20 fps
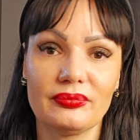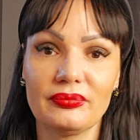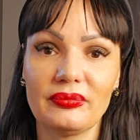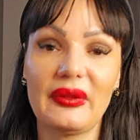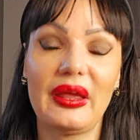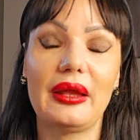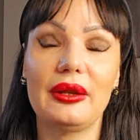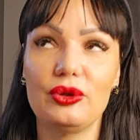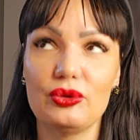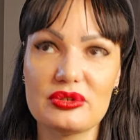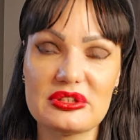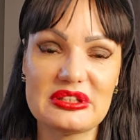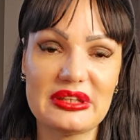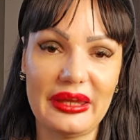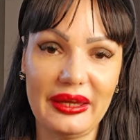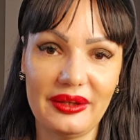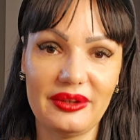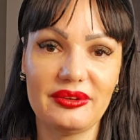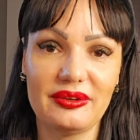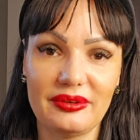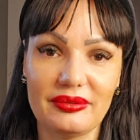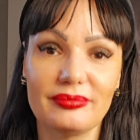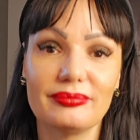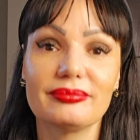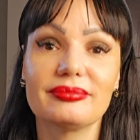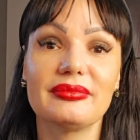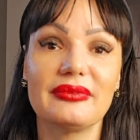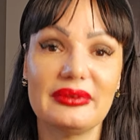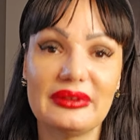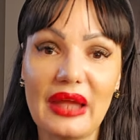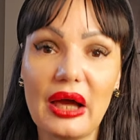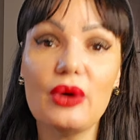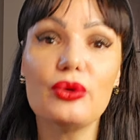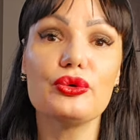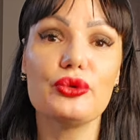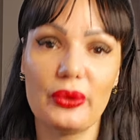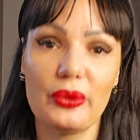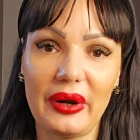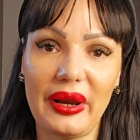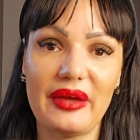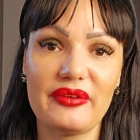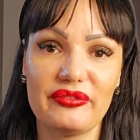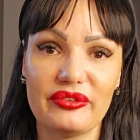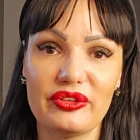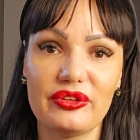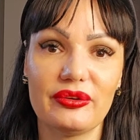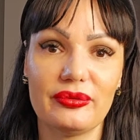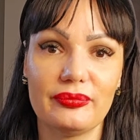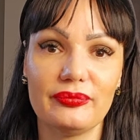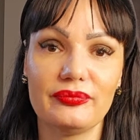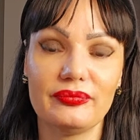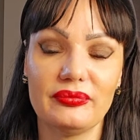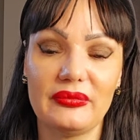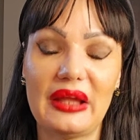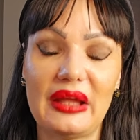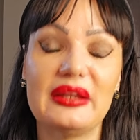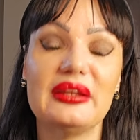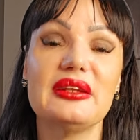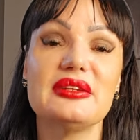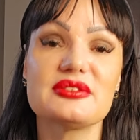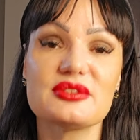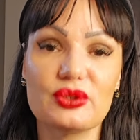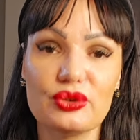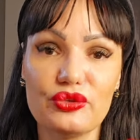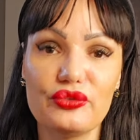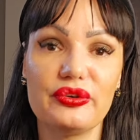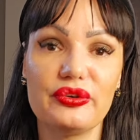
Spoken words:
And you stayed. Now you left. And it's good for